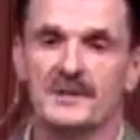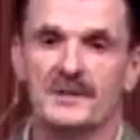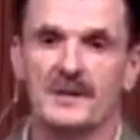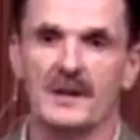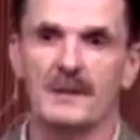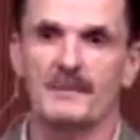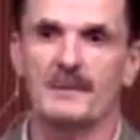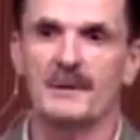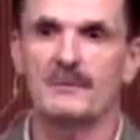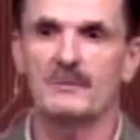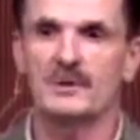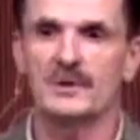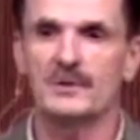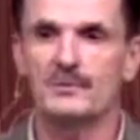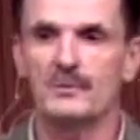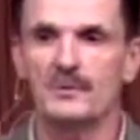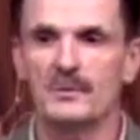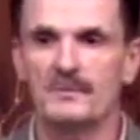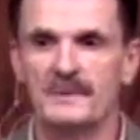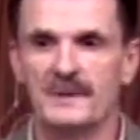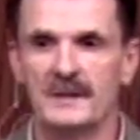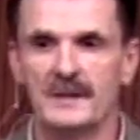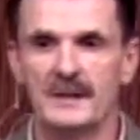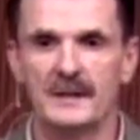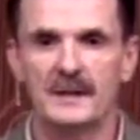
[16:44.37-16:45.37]
coming, which will
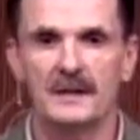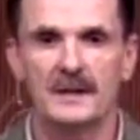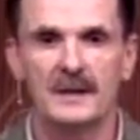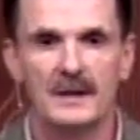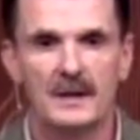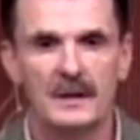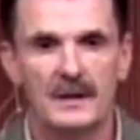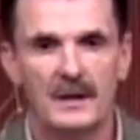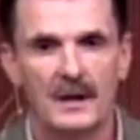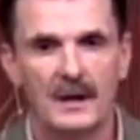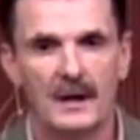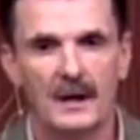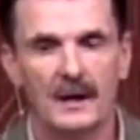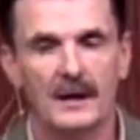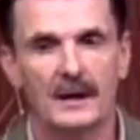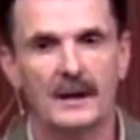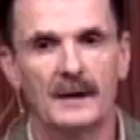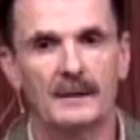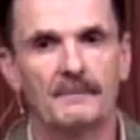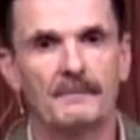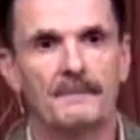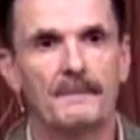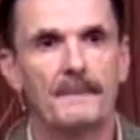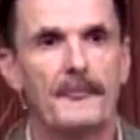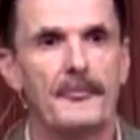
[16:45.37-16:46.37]
be
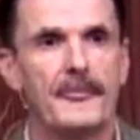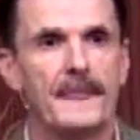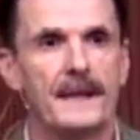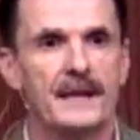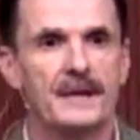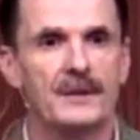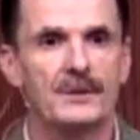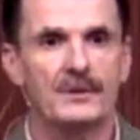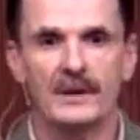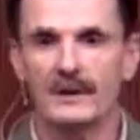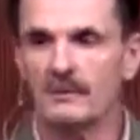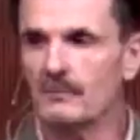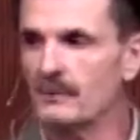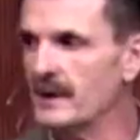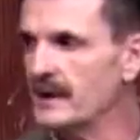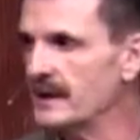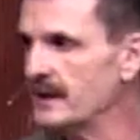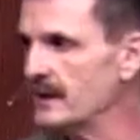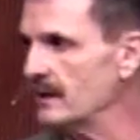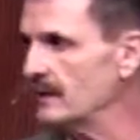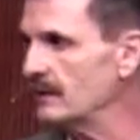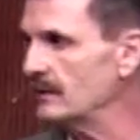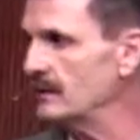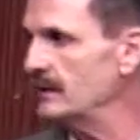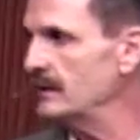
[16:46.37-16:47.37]
um, internet
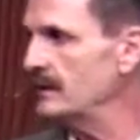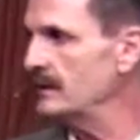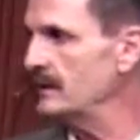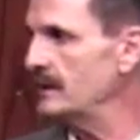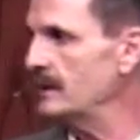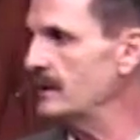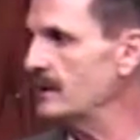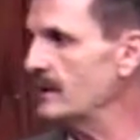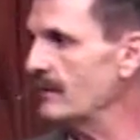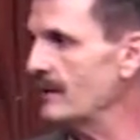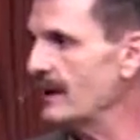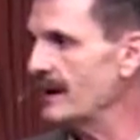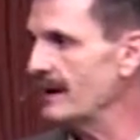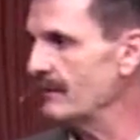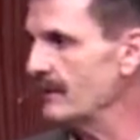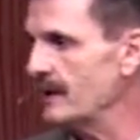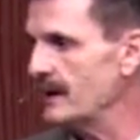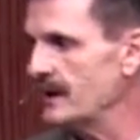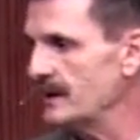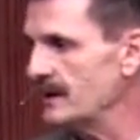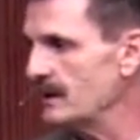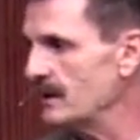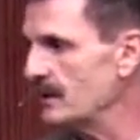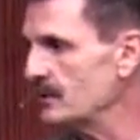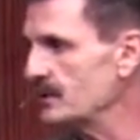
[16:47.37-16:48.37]
radio. Internet
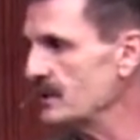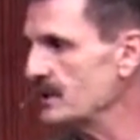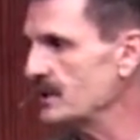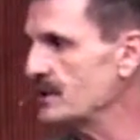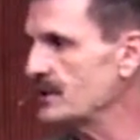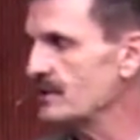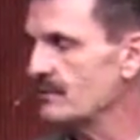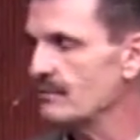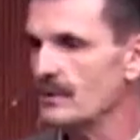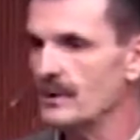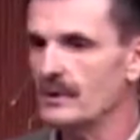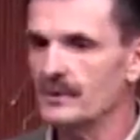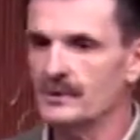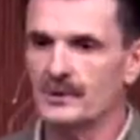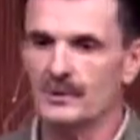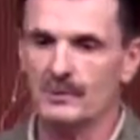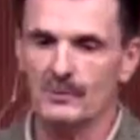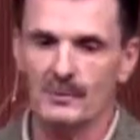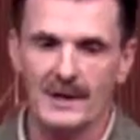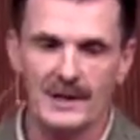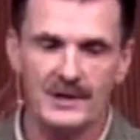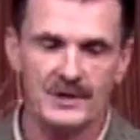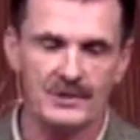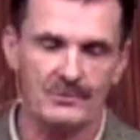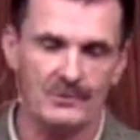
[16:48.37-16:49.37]
radio just throw
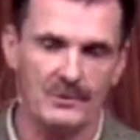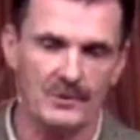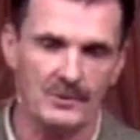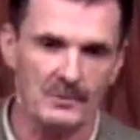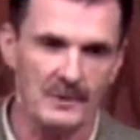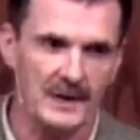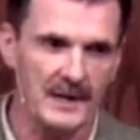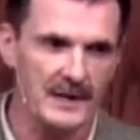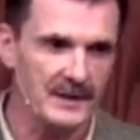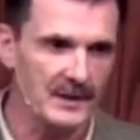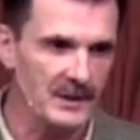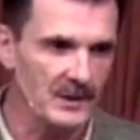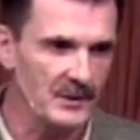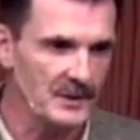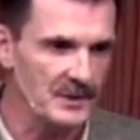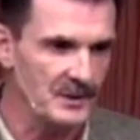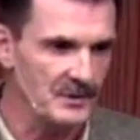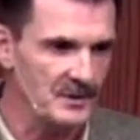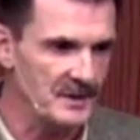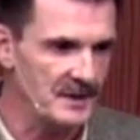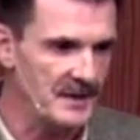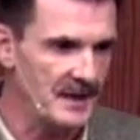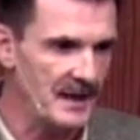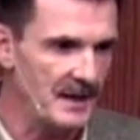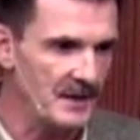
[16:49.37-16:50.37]
terrestrial radio into
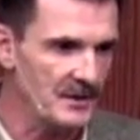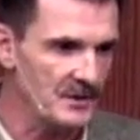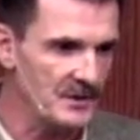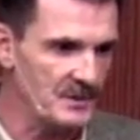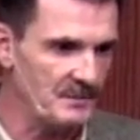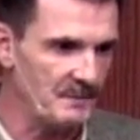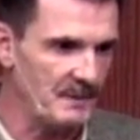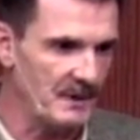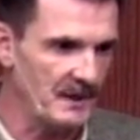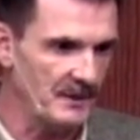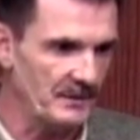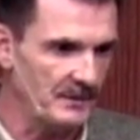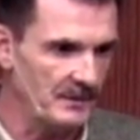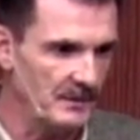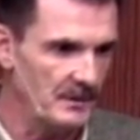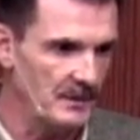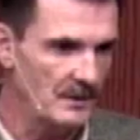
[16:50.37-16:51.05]
a tailspin.